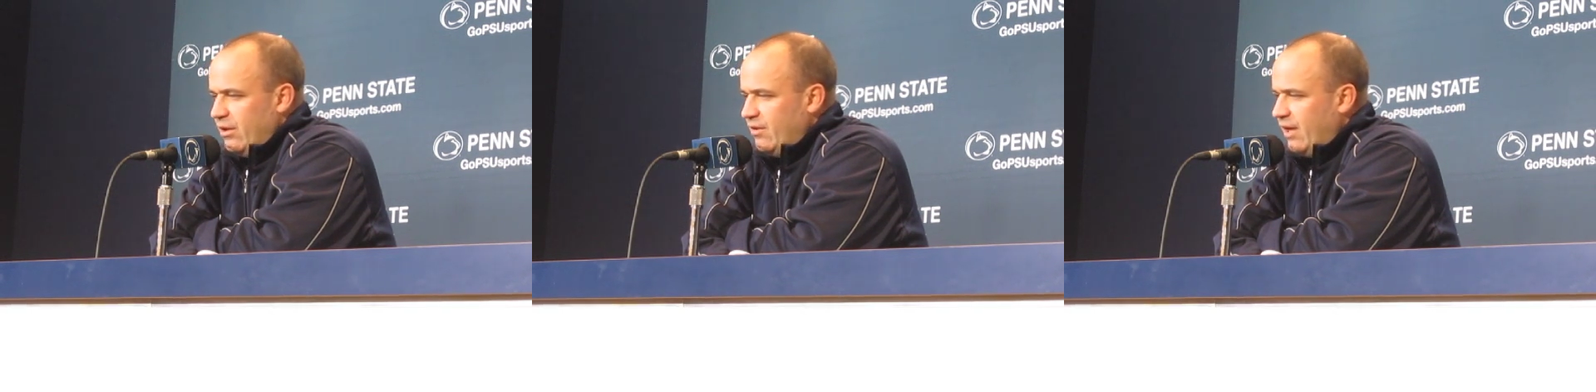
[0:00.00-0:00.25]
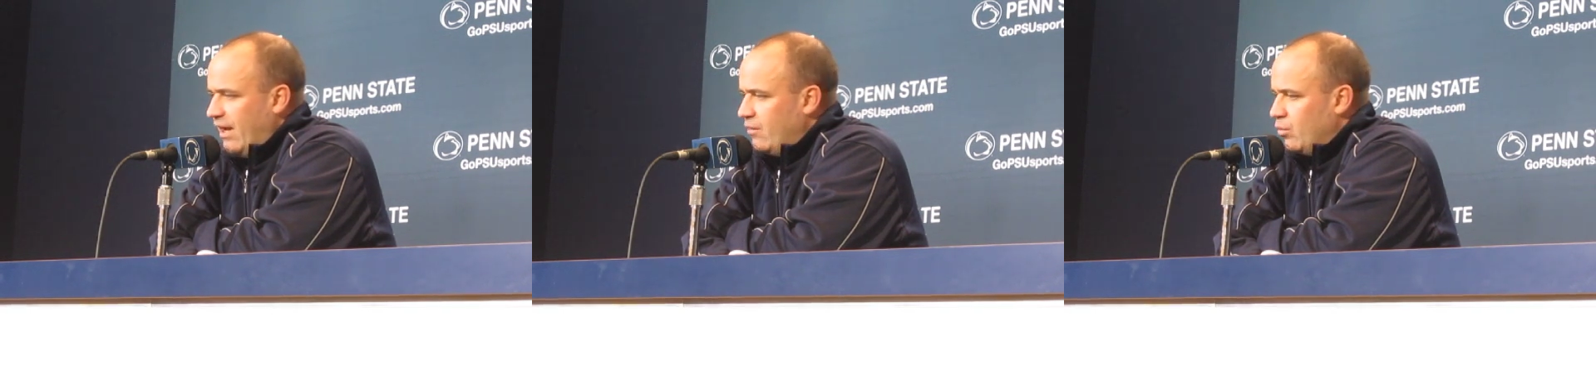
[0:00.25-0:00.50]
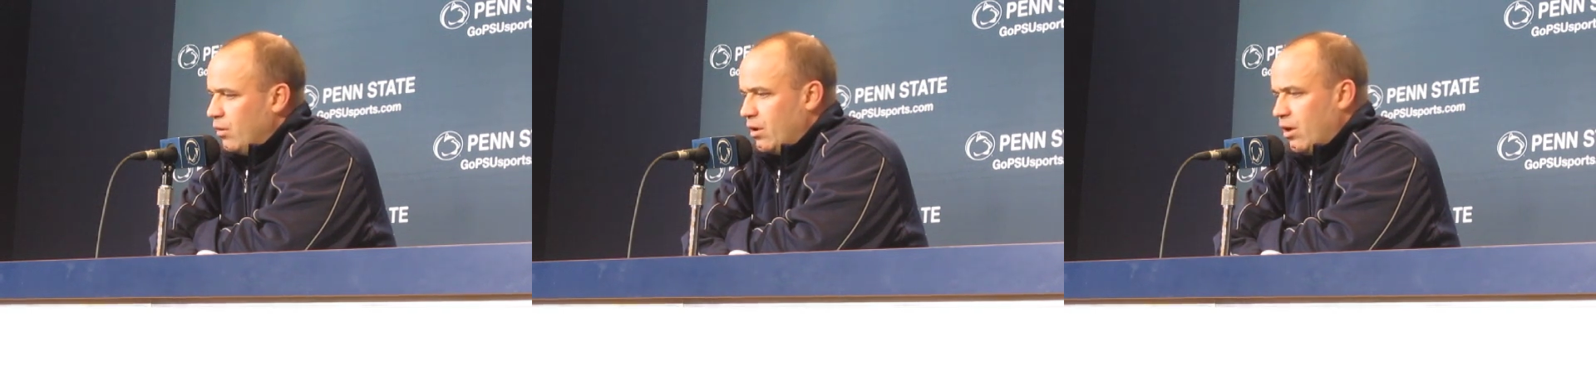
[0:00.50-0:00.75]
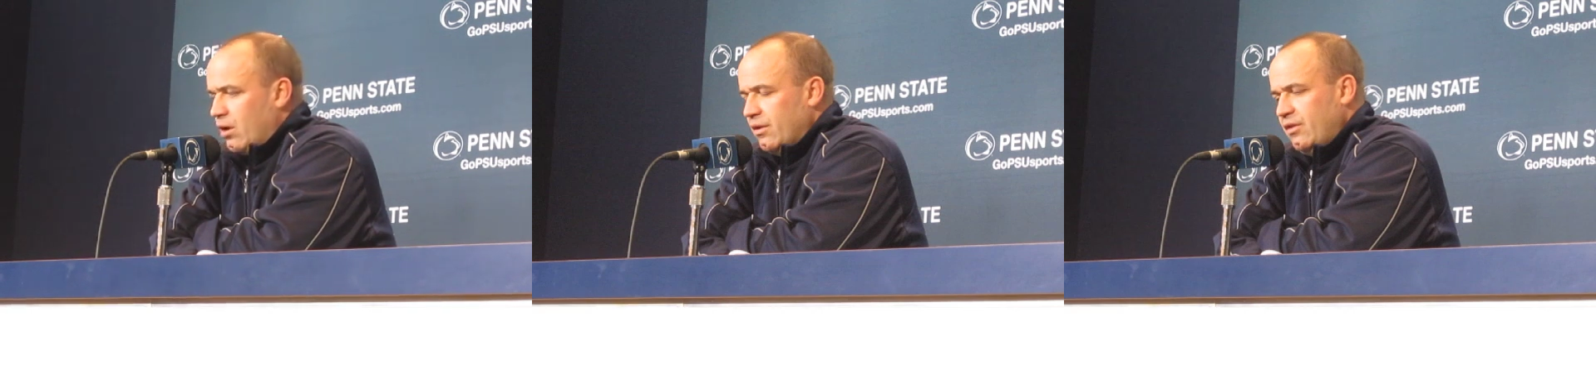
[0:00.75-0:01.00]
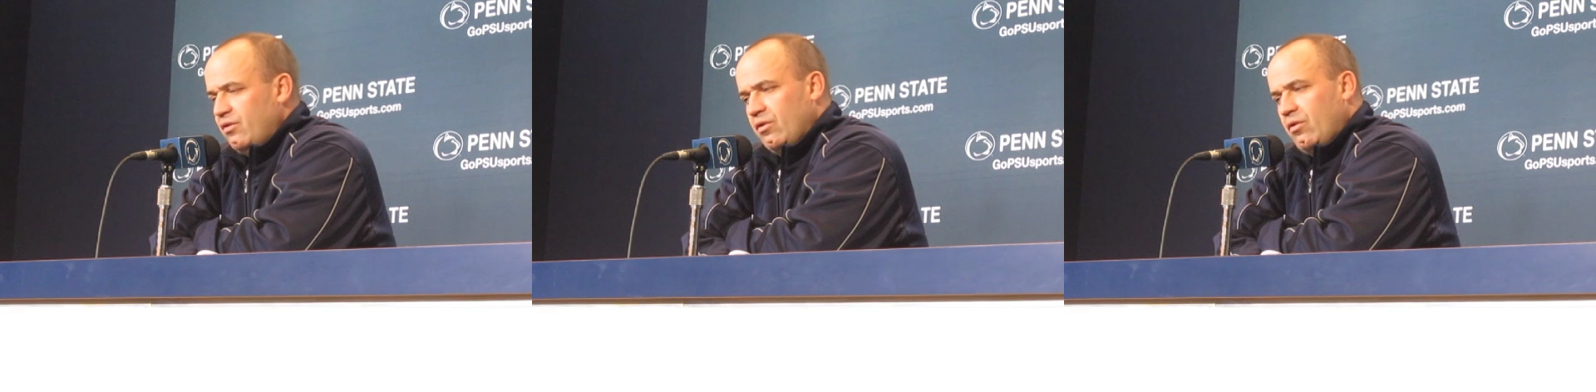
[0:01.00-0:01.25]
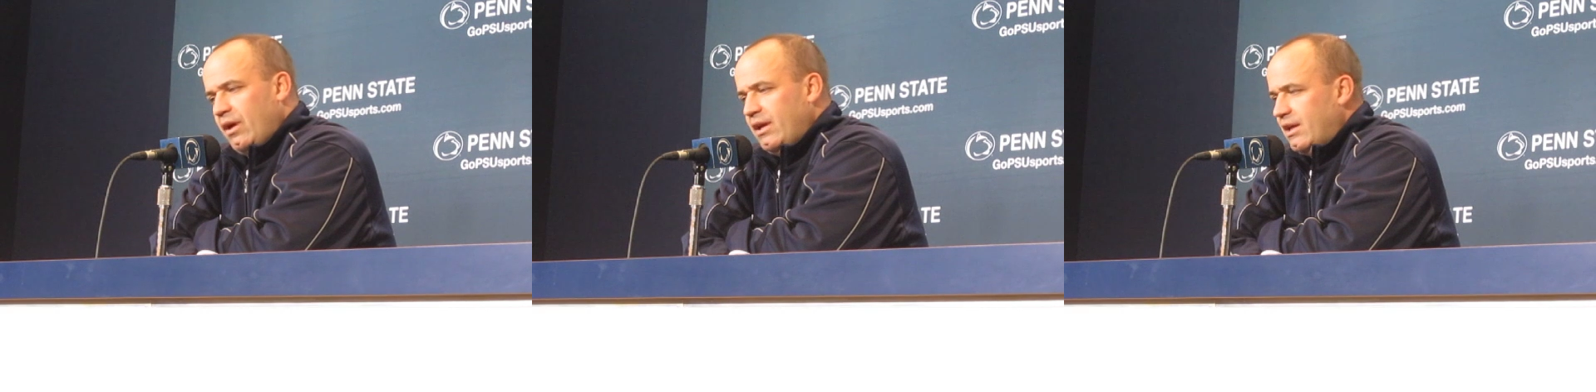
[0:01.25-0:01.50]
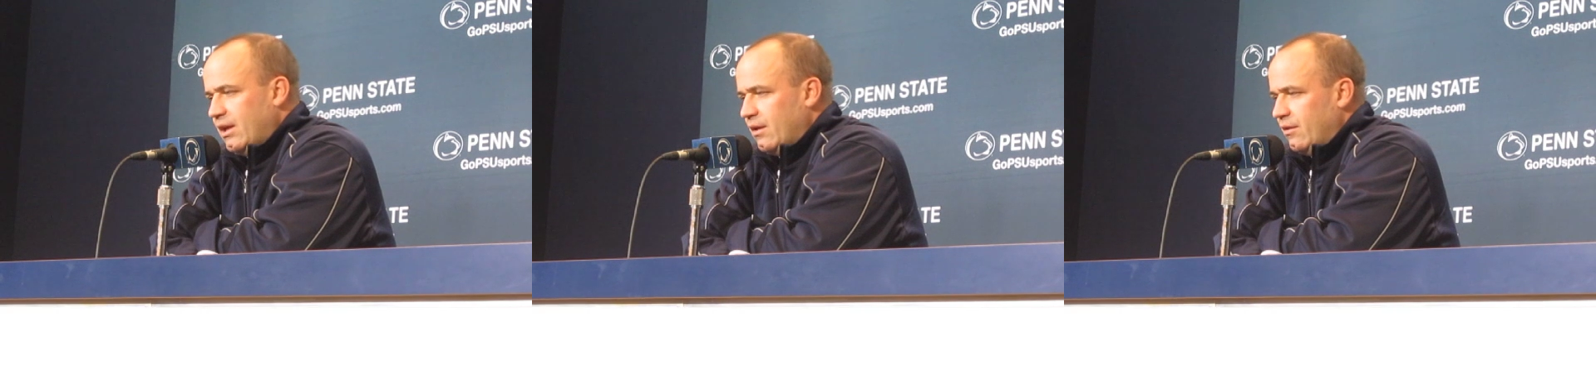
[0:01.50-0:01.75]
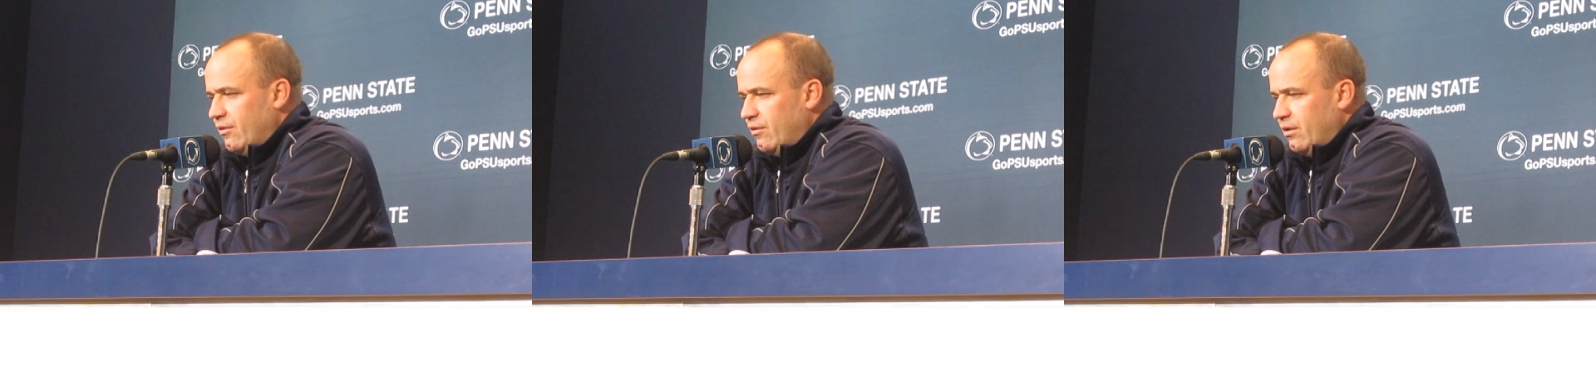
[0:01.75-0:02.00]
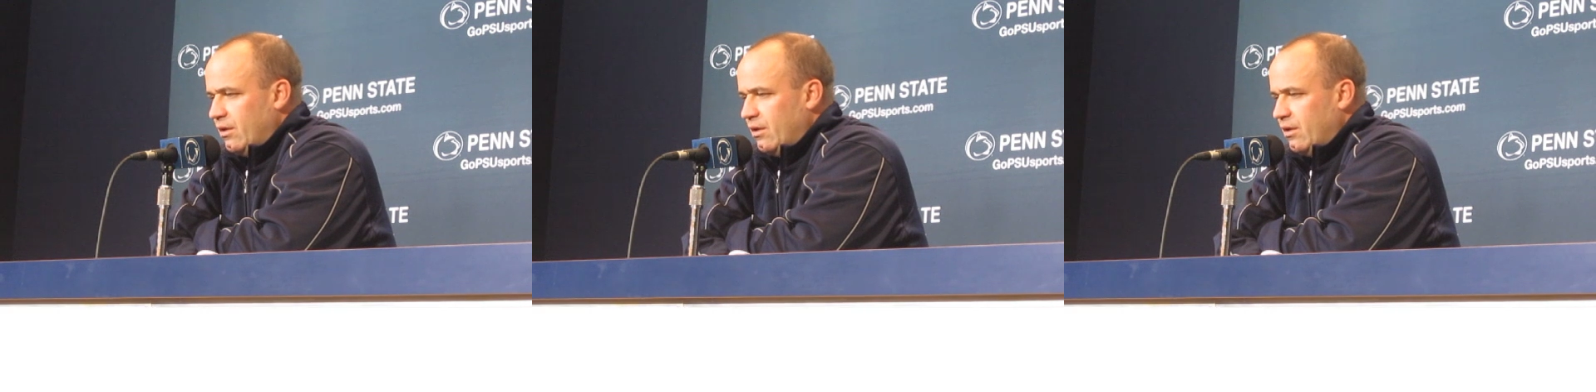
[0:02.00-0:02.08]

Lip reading: These guys work hard. These are great kids.